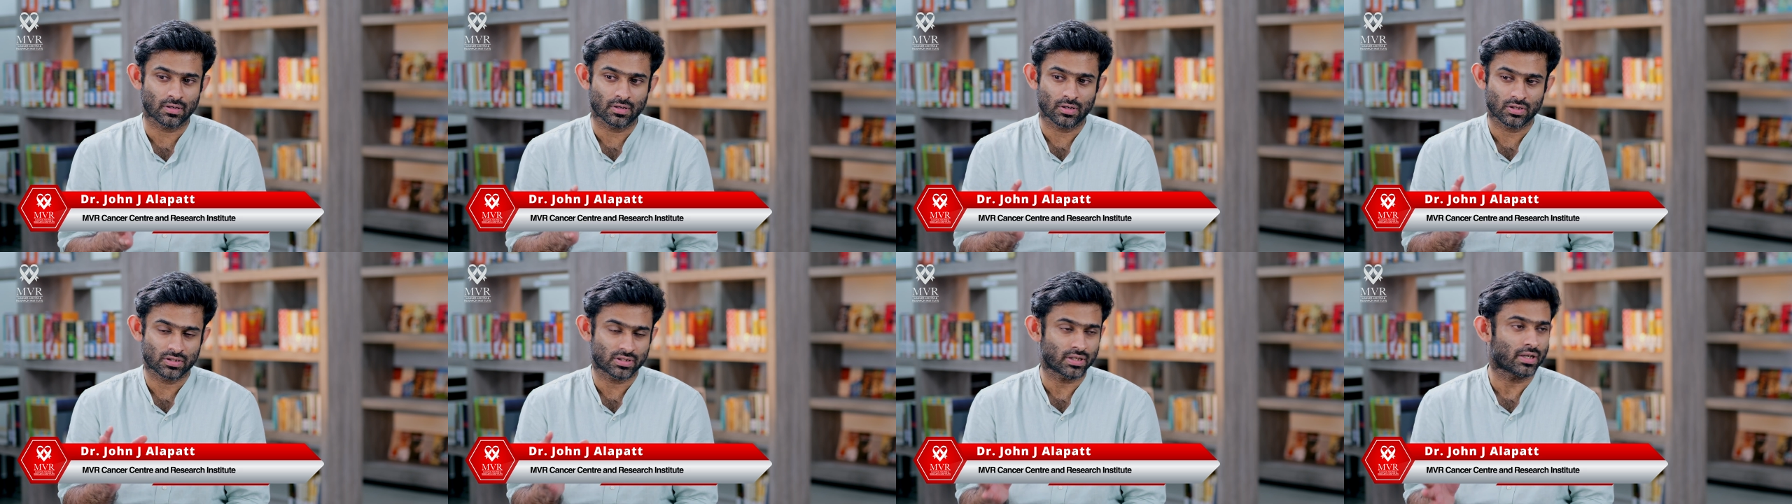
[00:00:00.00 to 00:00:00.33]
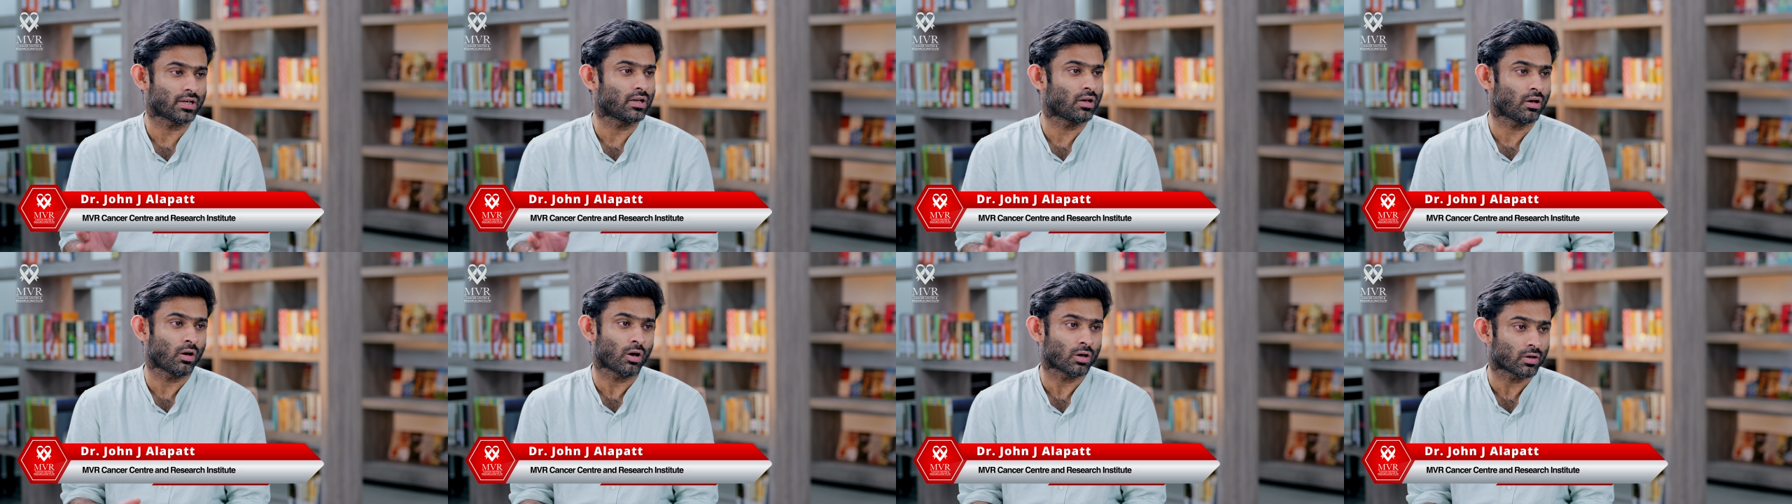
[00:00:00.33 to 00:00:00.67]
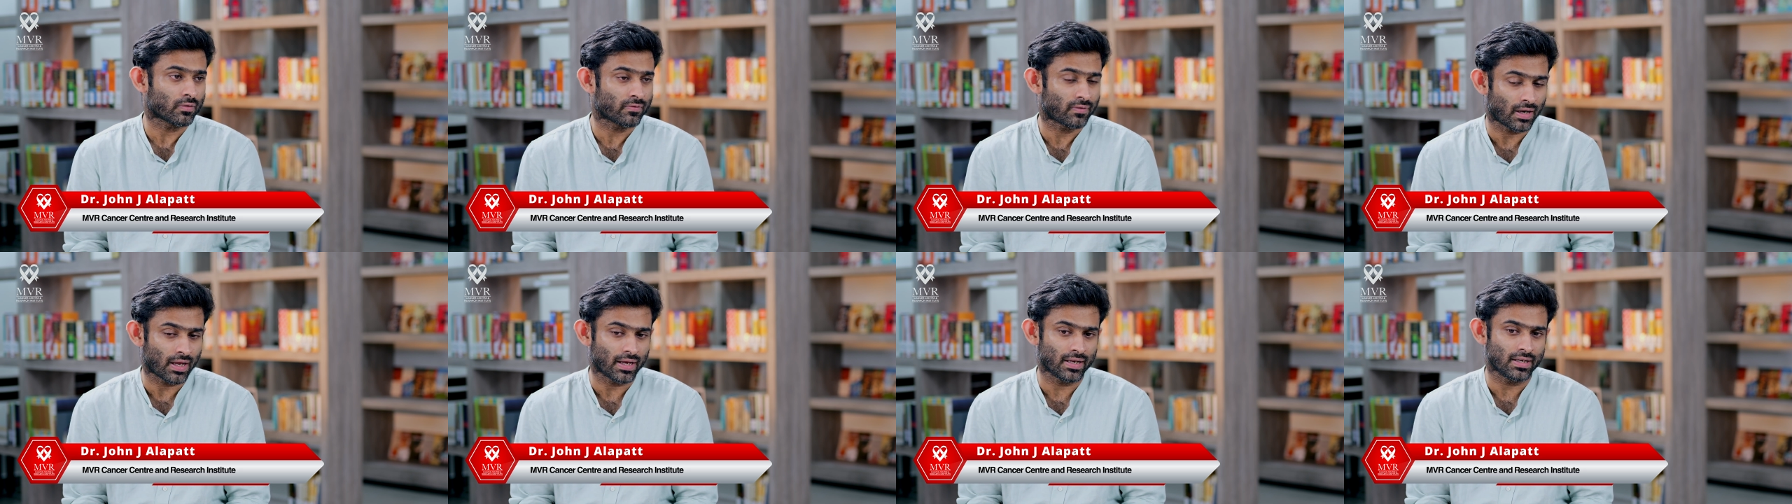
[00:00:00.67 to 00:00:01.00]
shed a lot
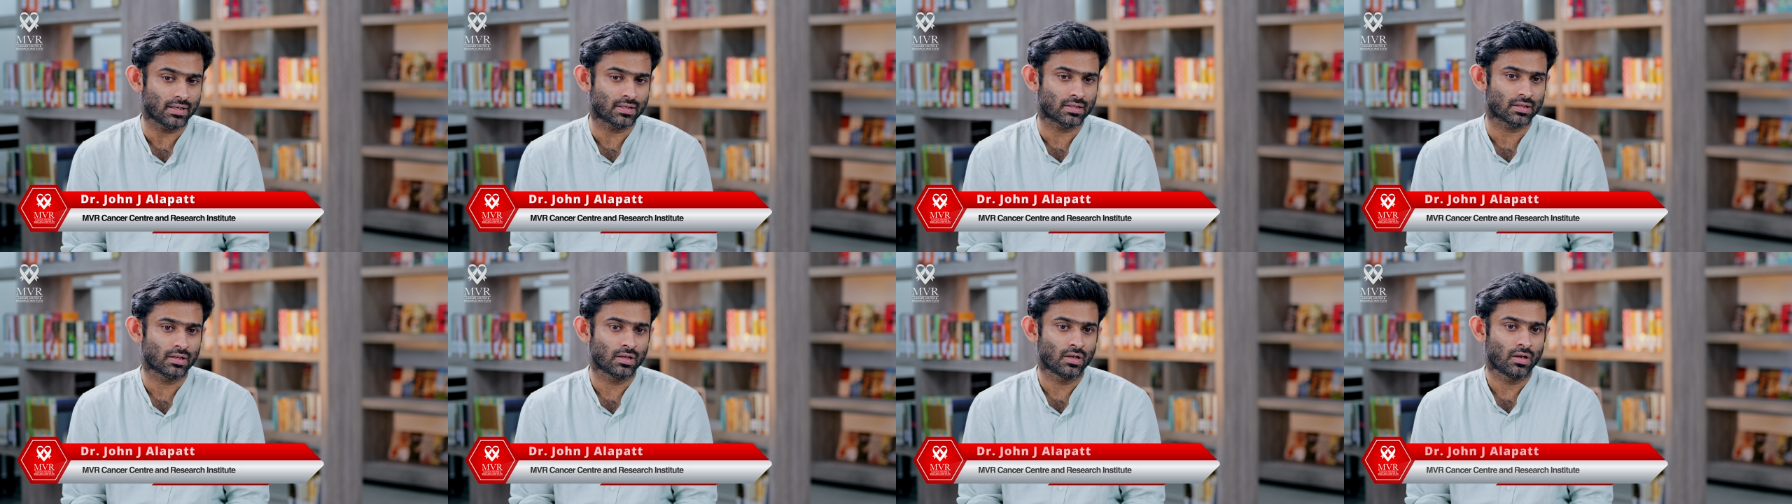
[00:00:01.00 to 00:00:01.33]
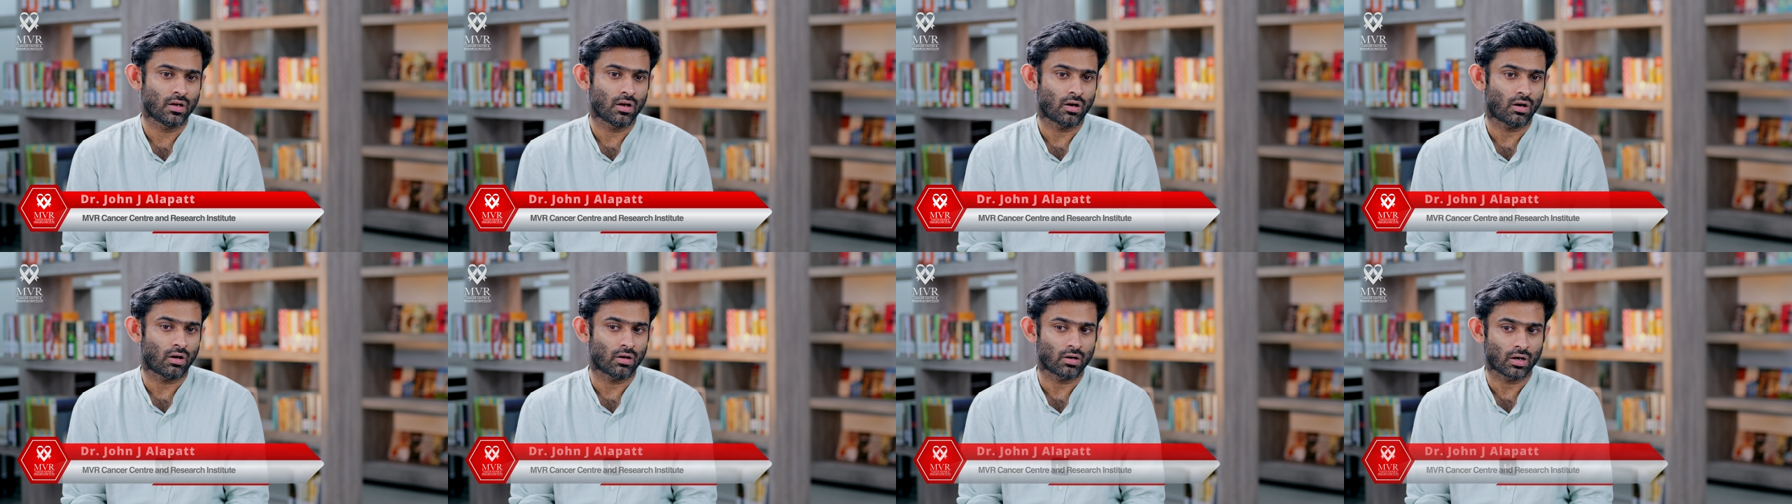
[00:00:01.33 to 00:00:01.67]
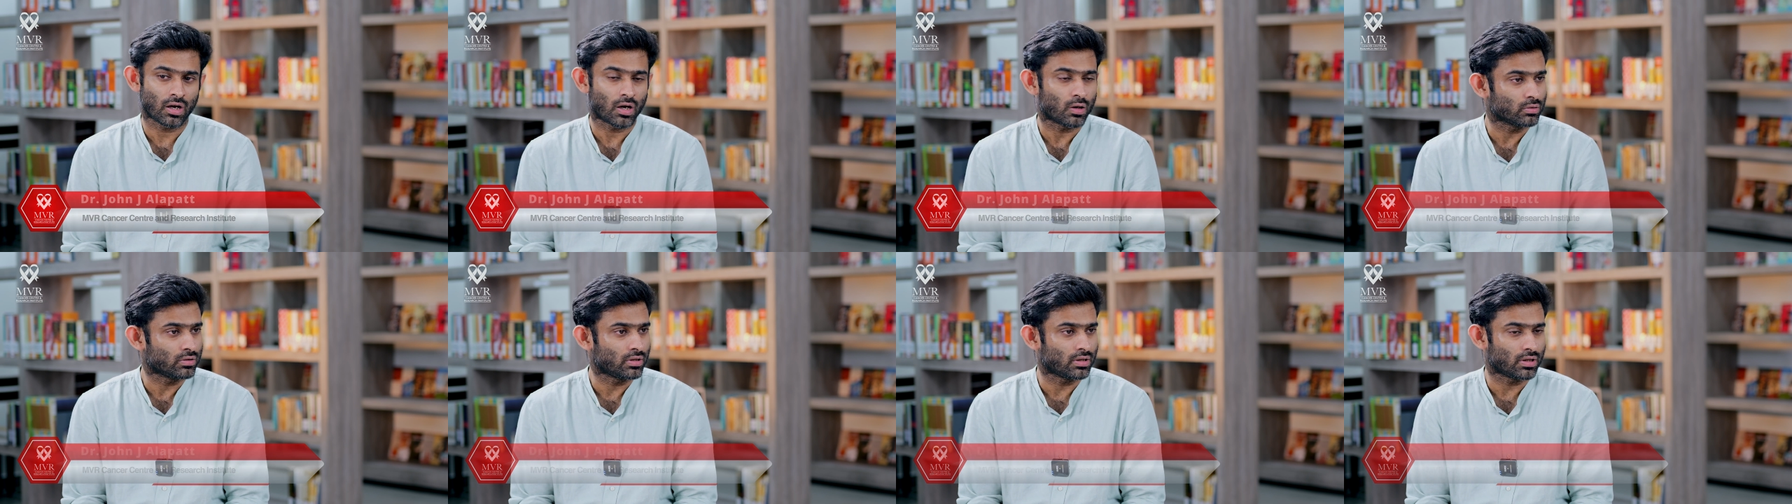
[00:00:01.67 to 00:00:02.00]
of light on
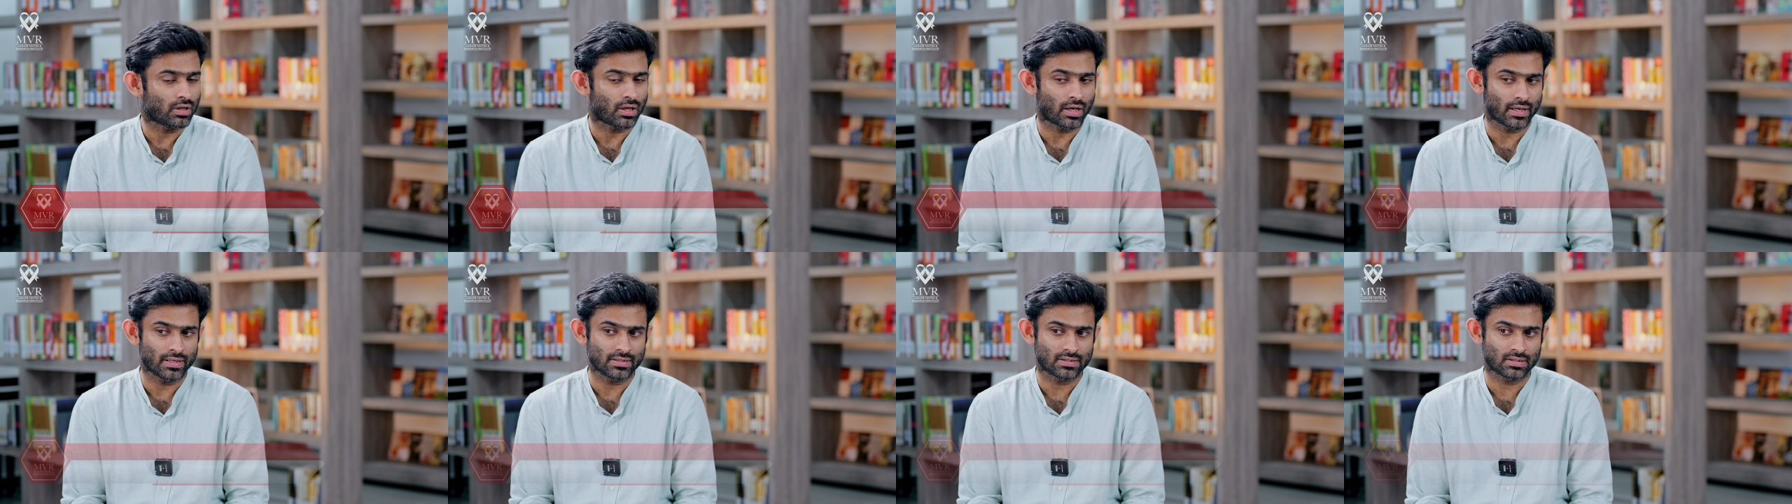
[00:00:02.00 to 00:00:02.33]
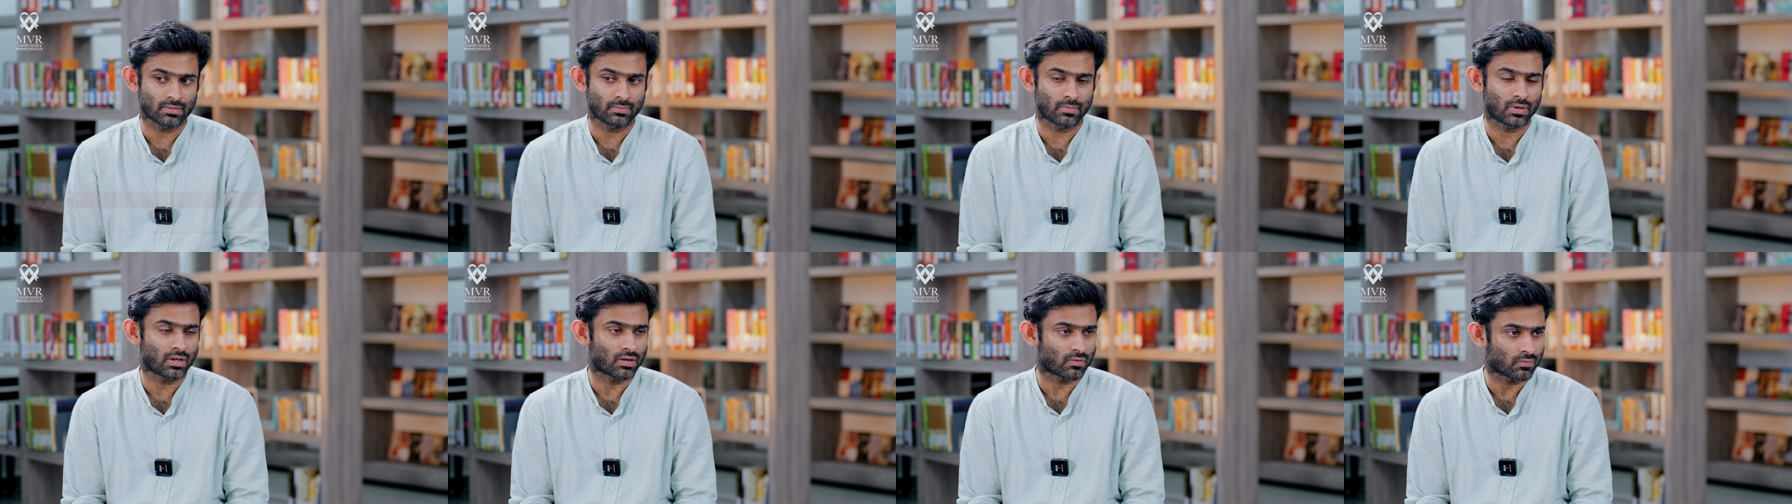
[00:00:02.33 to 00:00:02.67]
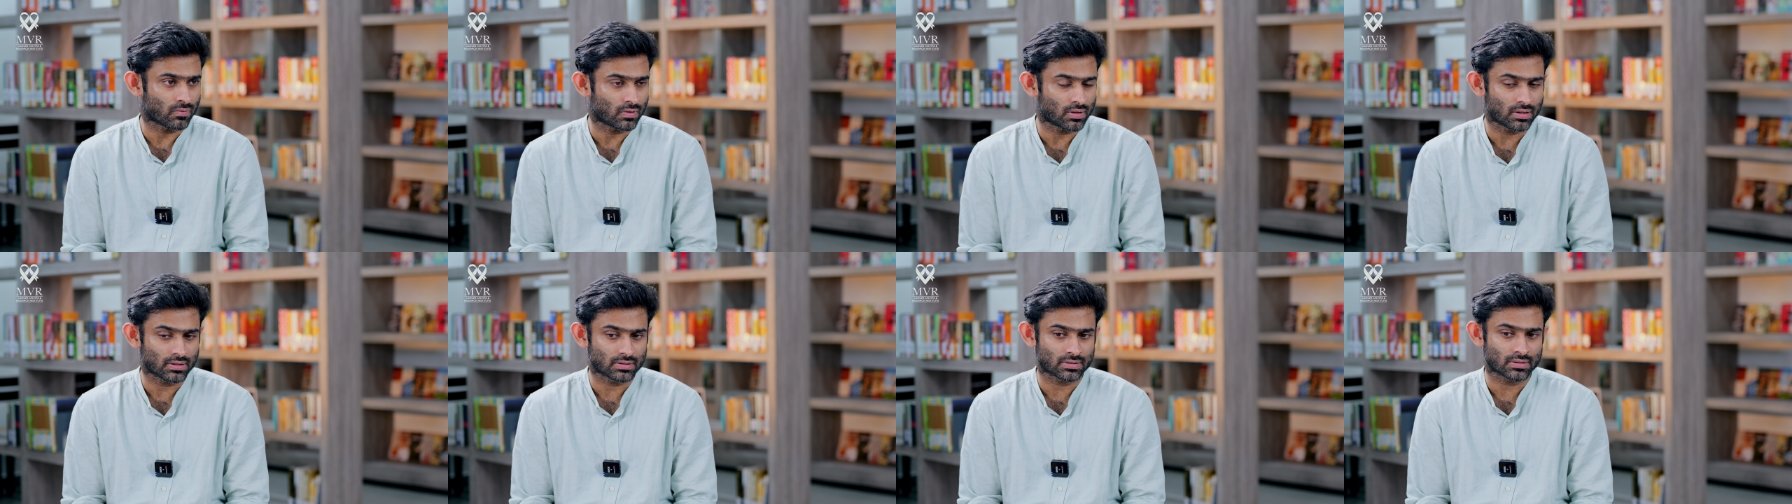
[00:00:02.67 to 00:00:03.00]
how the ICMR
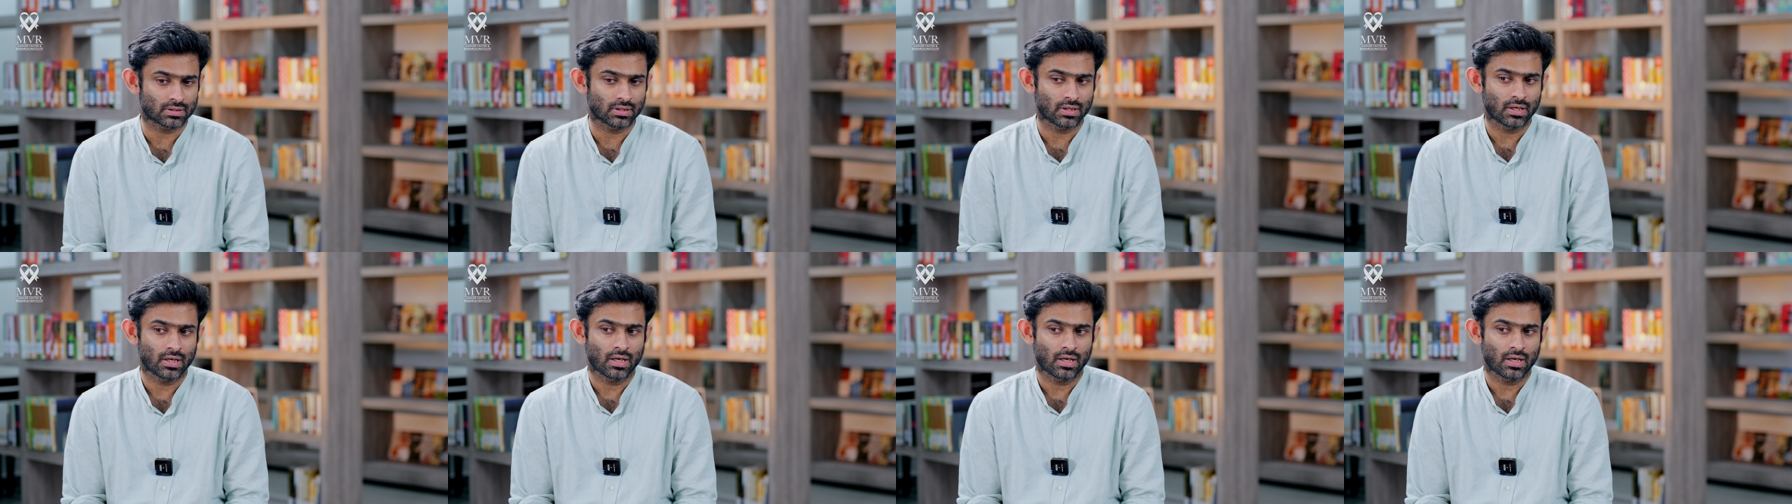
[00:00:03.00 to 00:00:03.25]
works